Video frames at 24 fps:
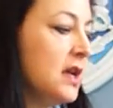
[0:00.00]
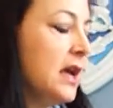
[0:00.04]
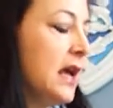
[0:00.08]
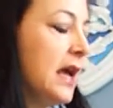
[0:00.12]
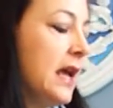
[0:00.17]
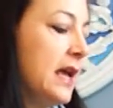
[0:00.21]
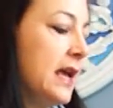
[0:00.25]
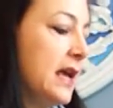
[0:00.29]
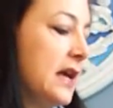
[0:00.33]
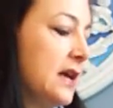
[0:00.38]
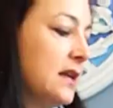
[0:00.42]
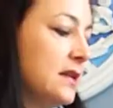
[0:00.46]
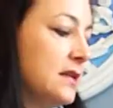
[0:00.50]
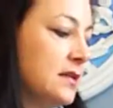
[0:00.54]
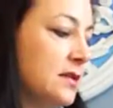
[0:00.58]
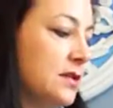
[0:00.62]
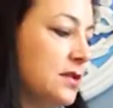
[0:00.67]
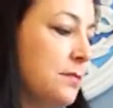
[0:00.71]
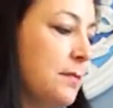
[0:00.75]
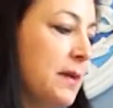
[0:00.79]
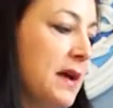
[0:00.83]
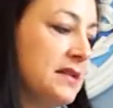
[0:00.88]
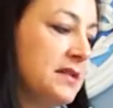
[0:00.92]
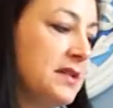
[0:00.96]
And the
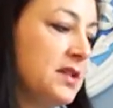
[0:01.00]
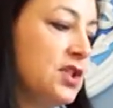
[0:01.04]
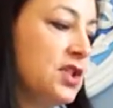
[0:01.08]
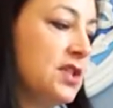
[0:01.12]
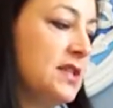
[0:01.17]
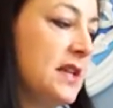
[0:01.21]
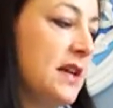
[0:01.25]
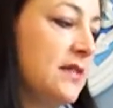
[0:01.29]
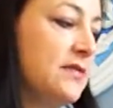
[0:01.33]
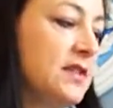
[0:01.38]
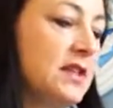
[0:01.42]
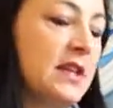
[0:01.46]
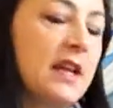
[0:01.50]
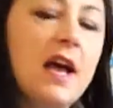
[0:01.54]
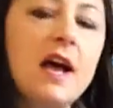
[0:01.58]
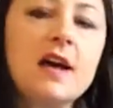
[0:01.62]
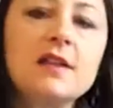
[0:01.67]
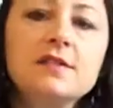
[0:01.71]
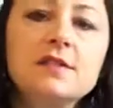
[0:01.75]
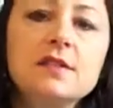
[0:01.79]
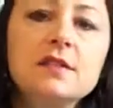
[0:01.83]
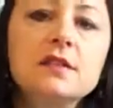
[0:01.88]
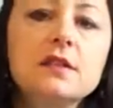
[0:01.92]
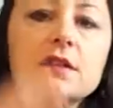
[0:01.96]
messages have to
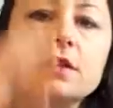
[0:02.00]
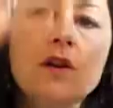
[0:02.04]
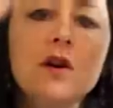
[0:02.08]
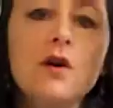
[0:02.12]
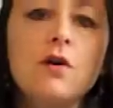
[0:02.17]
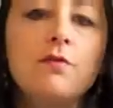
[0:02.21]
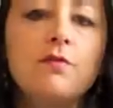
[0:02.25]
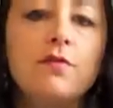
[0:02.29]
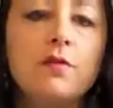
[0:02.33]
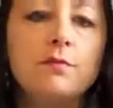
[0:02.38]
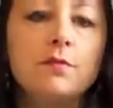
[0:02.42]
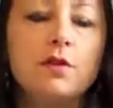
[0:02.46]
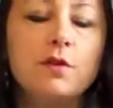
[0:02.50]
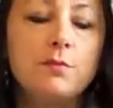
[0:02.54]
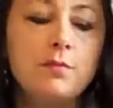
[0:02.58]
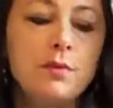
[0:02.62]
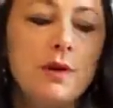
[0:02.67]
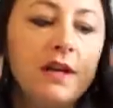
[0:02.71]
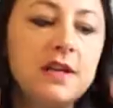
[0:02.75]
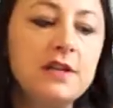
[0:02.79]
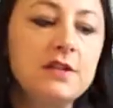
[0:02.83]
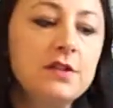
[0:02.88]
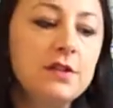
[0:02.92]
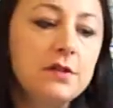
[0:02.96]
constantly go from your
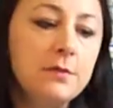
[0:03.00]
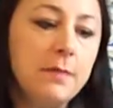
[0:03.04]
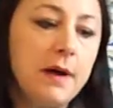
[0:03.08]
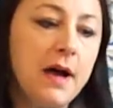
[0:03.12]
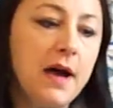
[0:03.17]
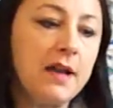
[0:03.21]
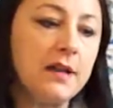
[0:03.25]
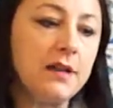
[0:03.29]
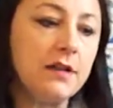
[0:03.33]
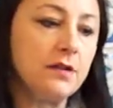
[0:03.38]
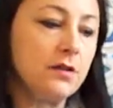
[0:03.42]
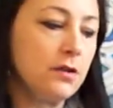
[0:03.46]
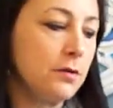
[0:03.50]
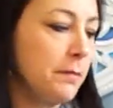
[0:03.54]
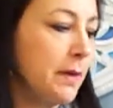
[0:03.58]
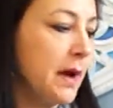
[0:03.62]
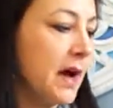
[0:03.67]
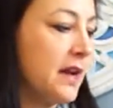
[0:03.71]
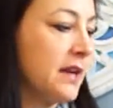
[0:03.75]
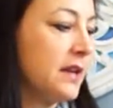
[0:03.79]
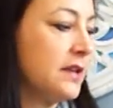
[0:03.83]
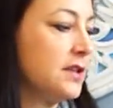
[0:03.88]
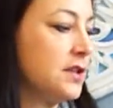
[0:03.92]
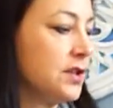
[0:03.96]
brain to your body and your
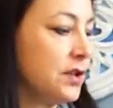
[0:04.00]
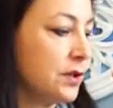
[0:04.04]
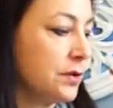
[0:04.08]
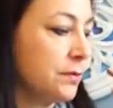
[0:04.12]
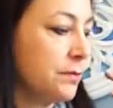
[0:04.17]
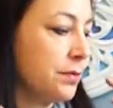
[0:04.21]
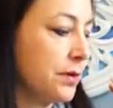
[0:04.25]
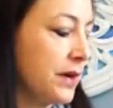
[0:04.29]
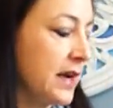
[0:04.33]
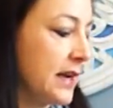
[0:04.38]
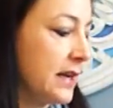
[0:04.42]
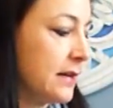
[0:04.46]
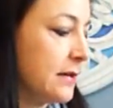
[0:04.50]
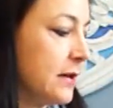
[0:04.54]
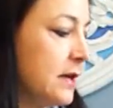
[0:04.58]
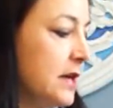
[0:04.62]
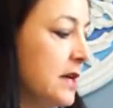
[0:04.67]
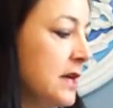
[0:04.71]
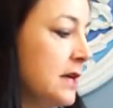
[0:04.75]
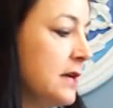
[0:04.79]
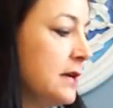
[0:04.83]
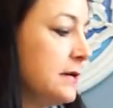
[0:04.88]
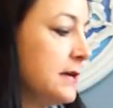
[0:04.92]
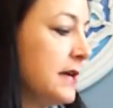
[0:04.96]
body to your brain.
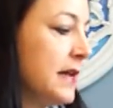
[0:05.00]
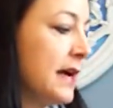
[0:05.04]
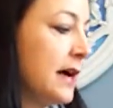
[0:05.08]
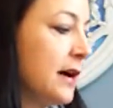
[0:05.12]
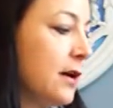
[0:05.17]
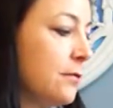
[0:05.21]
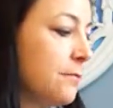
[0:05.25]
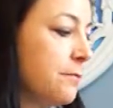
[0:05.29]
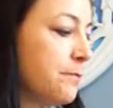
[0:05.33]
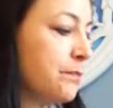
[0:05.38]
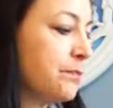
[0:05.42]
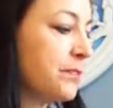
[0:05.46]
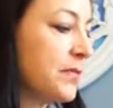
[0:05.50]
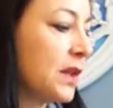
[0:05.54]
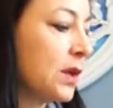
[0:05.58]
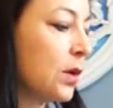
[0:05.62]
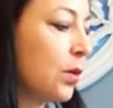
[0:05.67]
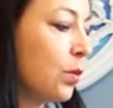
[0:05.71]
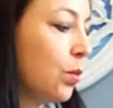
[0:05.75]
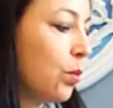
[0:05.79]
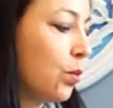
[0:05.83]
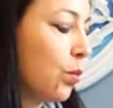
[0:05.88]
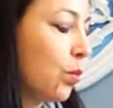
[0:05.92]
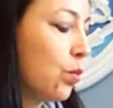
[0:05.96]
Now,
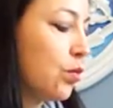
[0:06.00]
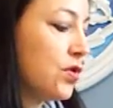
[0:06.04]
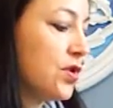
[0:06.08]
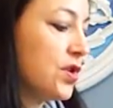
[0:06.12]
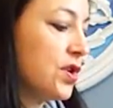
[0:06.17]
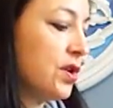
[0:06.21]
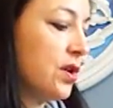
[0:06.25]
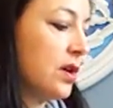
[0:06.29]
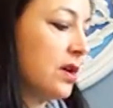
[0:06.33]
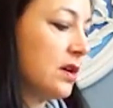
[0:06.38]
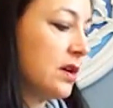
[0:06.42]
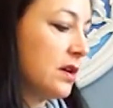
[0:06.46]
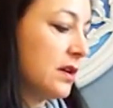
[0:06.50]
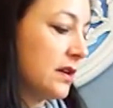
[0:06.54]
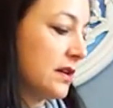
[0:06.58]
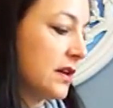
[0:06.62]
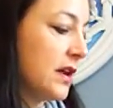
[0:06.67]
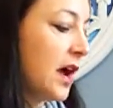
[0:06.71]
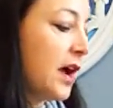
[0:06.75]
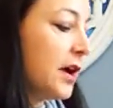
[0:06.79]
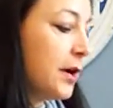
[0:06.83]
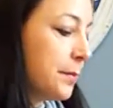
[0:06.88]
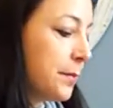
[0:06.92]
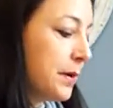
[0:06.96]

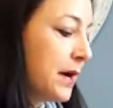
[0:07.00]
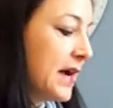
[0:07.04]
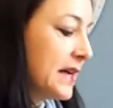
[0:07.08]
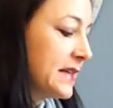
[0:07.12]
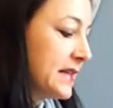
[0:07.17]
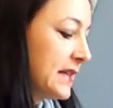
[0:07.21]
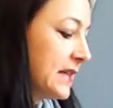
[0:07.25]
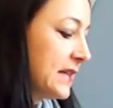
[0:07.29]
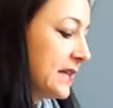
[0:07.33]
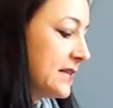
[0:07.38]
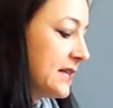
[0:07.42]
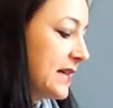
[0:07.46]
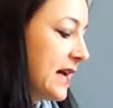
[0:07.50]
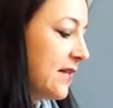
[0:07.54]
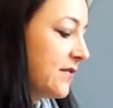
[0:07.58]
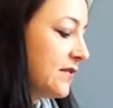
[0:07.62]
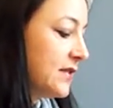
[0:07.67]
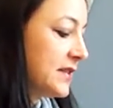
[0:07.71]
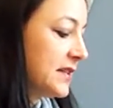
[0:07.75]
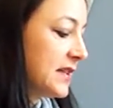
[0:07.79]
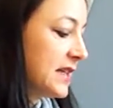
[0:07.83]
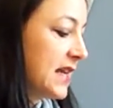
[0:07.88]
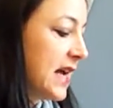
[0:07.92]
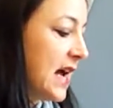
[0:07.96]
chiropractic is
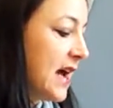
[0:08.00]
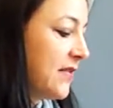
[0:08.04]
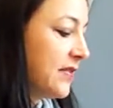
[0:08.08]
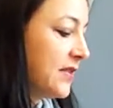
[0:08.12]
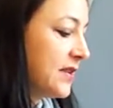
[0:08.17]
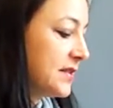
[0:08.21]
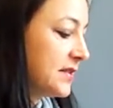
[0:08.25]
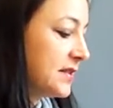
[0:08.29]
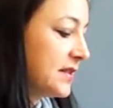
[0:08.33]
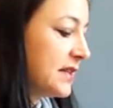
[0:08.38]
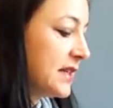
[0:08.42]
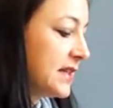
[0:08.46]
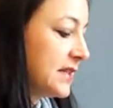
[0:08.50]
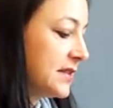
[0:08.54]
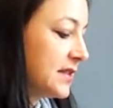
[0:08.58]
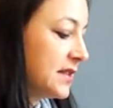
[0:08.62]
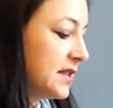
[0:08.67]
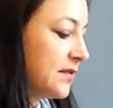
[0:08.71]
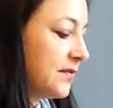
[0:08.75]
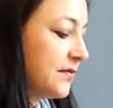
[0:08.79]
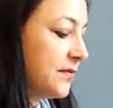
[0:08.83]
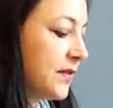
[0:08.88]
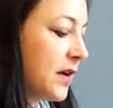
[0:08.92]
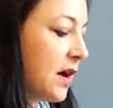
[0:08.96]
obviously on this list
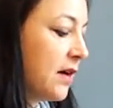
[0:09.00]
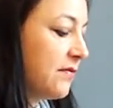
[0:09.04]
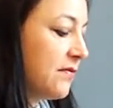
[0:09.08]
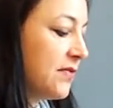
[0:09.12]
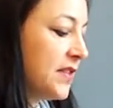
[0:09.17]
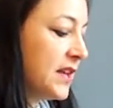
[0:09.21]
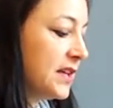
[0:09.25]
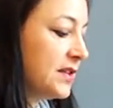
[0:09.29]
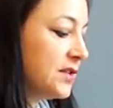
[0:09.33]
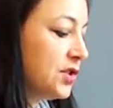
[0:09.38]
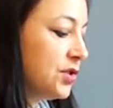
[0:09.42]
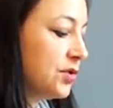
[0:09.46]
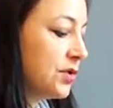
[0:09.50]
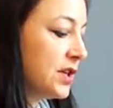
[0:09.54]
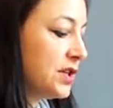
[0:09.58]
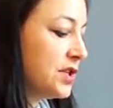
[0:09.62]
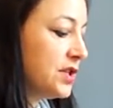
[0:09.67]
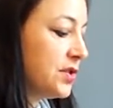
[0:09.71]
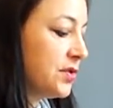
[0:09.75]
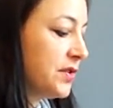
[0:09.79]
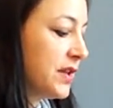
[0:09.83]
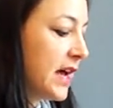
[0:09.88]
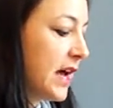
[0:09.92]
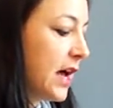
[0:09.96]
of things you can do
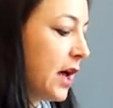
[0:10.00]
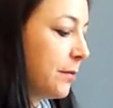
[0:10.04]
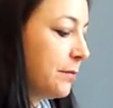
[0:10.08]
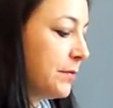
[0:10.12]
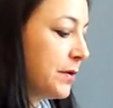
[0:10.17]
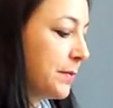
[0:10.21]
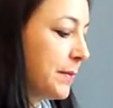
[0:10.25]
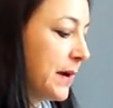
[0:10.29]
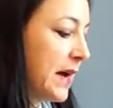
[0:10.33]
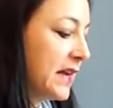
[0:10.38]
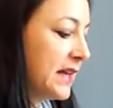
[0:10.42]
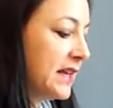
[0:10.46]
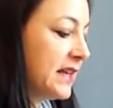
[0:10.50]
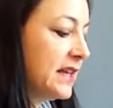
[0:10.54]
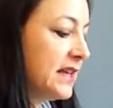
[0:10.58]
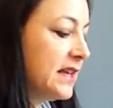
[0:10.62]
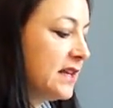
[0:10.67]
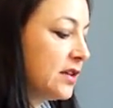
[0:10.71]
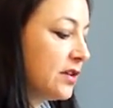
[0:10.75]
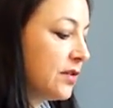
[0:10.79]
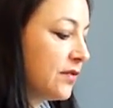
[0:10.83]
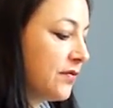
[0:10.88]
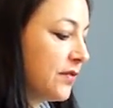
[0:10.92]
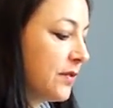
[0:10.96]
that help your body
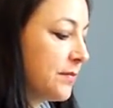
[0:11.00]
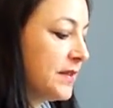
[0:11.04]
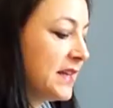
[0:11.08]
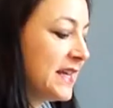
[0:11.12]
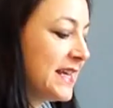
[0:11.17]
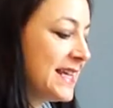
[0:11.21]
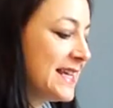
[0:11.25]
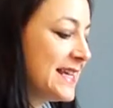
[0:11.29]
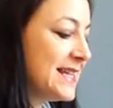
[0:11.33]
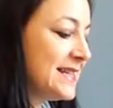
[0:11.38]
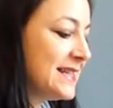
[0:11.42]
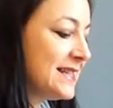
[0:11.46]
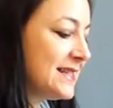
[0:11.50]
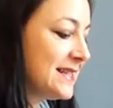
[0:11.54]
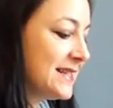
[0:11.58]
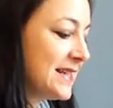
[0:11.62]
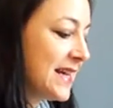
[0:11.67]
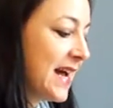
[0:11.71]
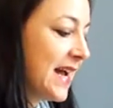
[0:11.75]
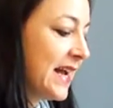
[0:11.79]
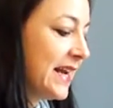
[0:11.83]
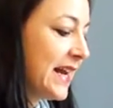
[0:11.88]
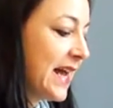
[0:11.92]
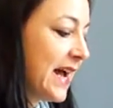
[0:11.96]
heal from the
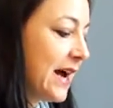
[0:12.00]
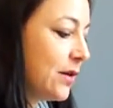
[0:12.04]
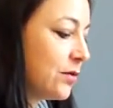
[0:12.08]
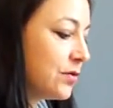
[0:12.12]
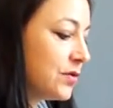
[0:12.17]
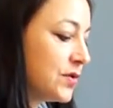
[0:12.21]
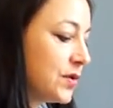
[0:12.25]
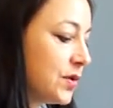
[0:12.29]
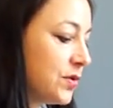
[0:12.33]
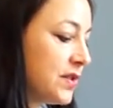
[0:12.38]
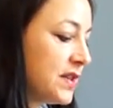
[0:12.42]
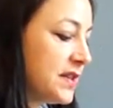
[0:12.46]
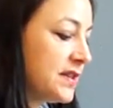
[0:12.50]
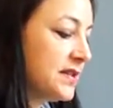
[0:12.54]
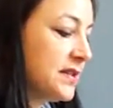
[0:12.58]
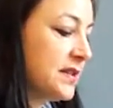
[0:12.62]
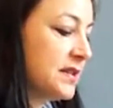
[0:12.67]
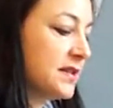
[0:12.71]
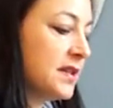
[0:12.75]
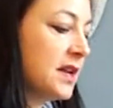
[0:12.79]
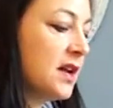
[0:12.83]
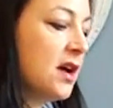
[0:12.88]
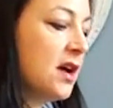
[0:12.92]
inside out. So this is